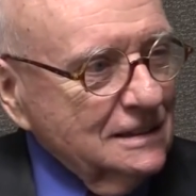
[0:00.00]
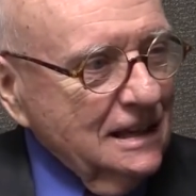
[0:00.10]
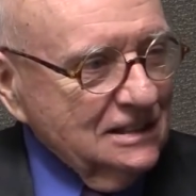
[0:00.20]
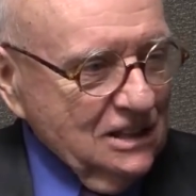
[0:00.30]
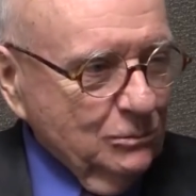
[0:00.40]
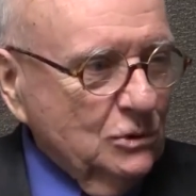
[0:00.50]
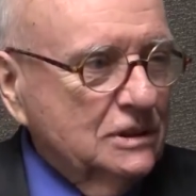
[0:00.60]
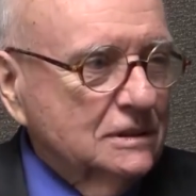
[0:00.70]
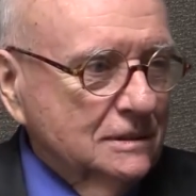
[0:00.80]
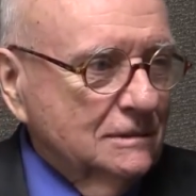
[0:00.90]
end up
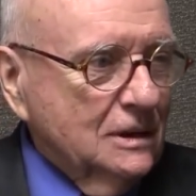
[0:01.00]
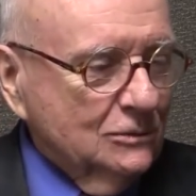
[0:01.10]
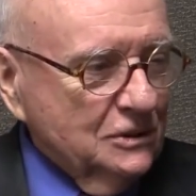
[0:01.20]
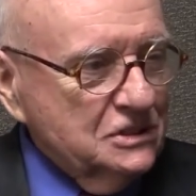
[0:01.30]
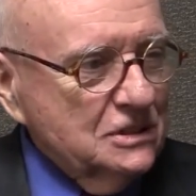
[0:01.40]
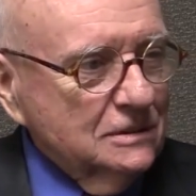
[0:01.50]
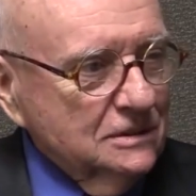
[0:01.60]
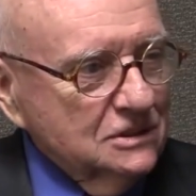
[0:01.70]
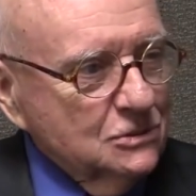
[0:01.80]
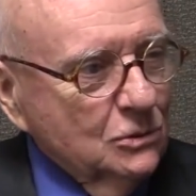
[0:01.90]
with a
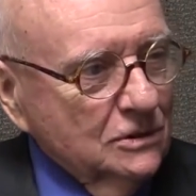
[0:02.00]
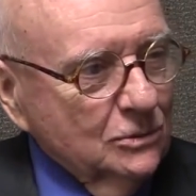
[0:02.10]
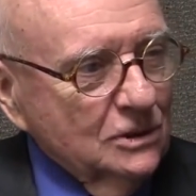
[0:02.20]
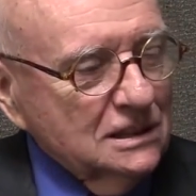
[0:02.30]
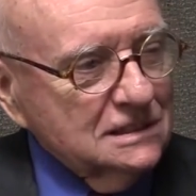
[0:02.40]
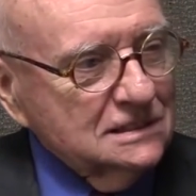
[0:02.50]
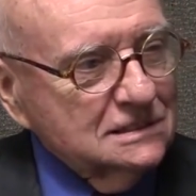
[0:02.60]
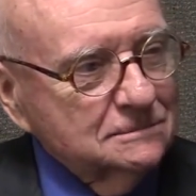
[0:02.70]
result that's worthwhile.